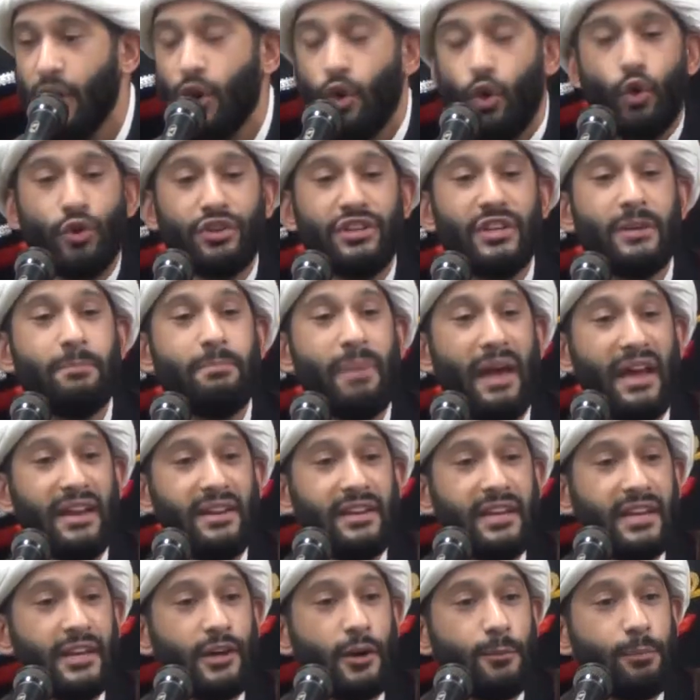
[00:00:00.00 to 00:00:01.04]
or
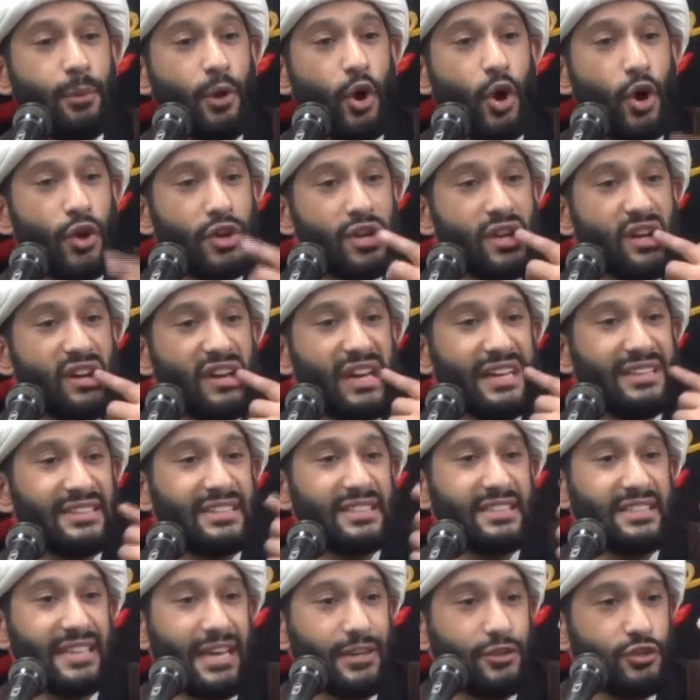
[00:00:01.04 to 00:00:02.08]
depending upon its
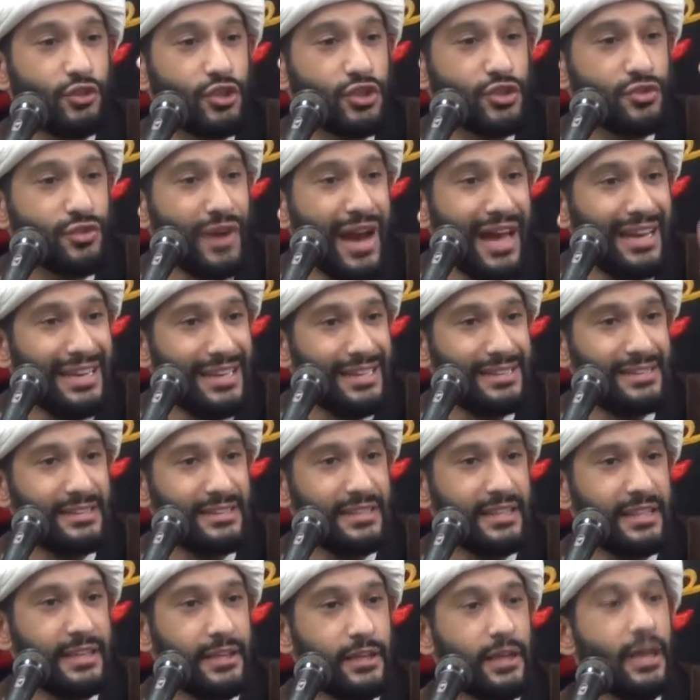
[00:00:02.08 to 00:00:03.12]

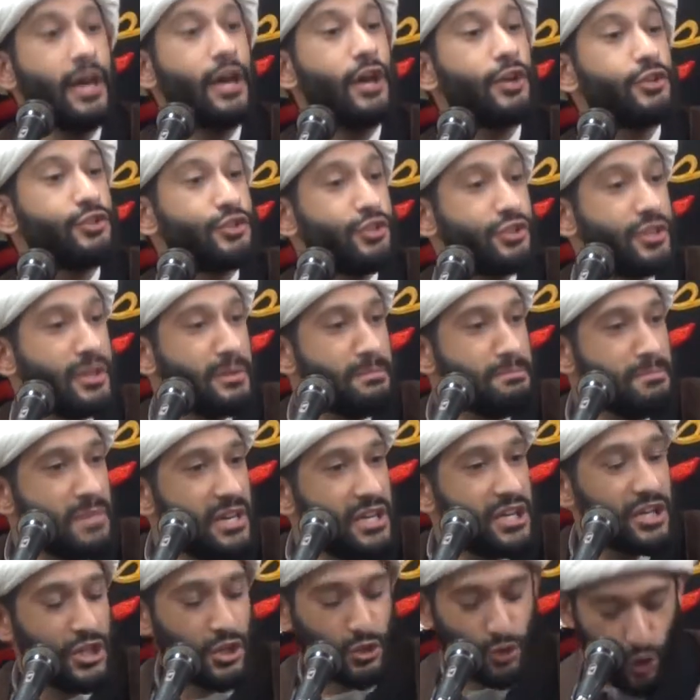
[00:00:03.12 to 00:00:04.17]
centrality to the
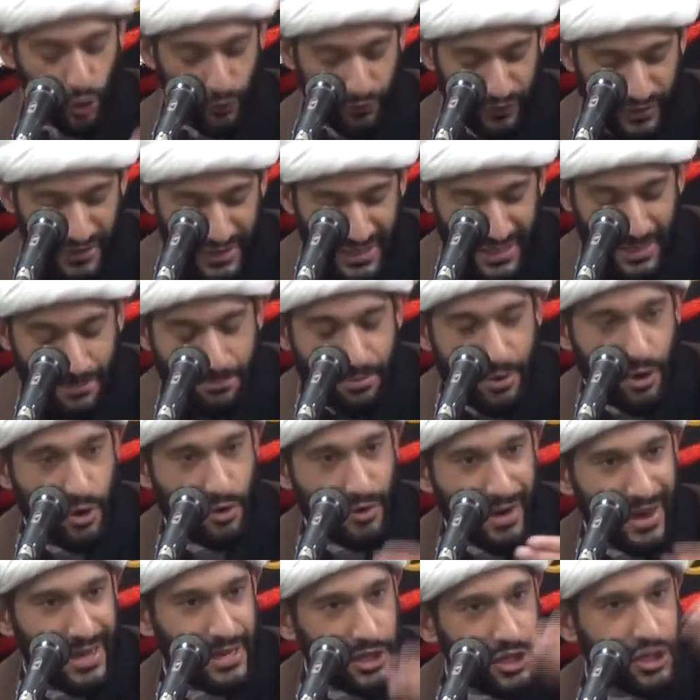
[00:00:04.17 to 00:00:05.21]
mission of
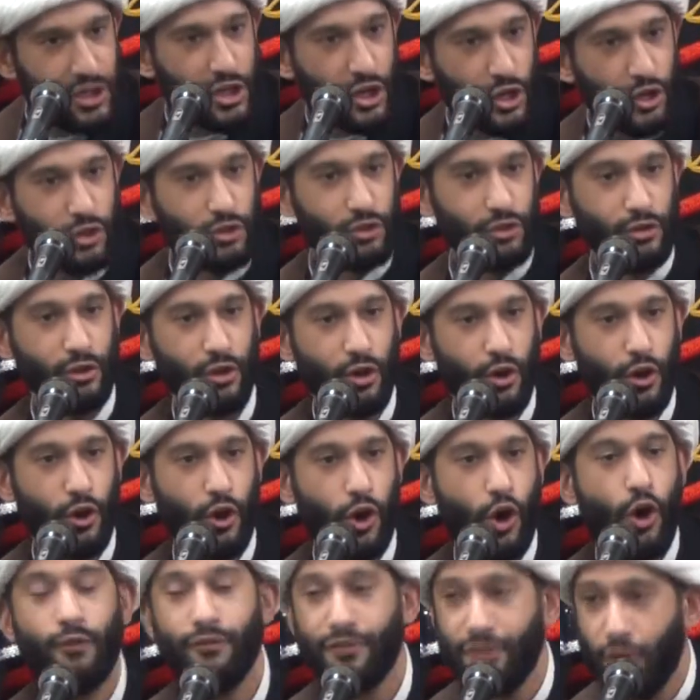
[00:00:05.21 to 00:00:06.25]
liberation of